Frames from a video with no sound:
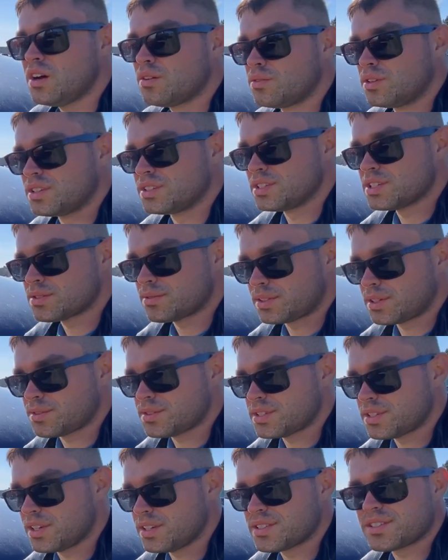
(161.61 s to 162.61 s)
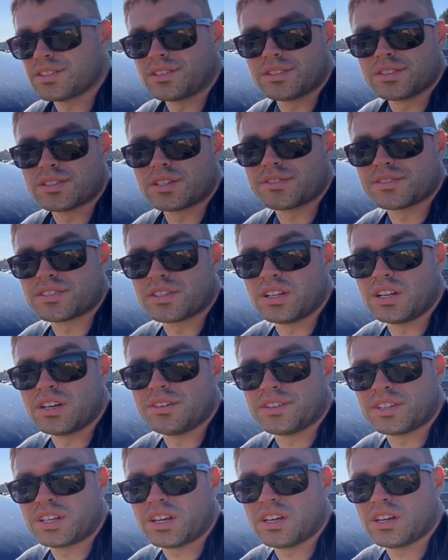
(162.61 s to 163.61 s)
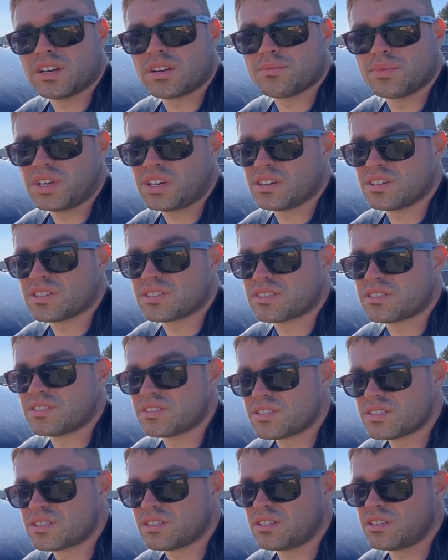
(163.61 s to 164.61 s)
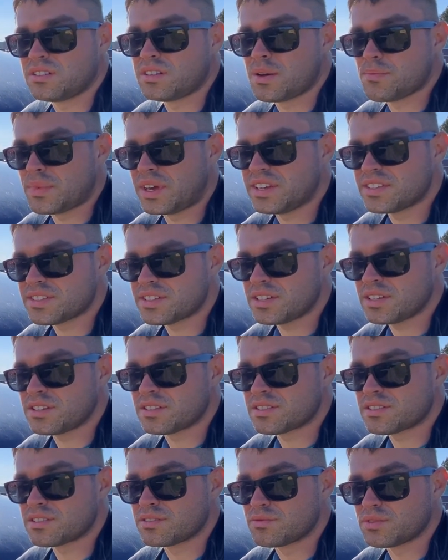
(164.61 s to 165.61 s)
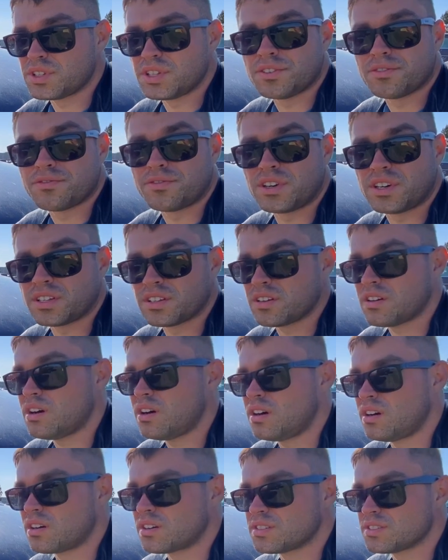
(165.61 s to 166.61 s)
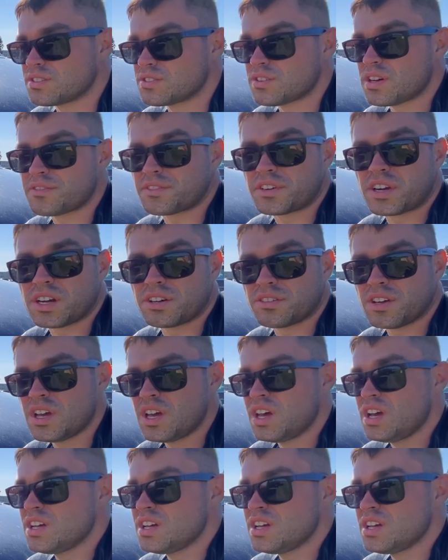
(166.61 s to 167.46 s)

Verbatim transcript: Well, this one I would say still deserves love and care because they're still amazing. It's a really fun car to drive around.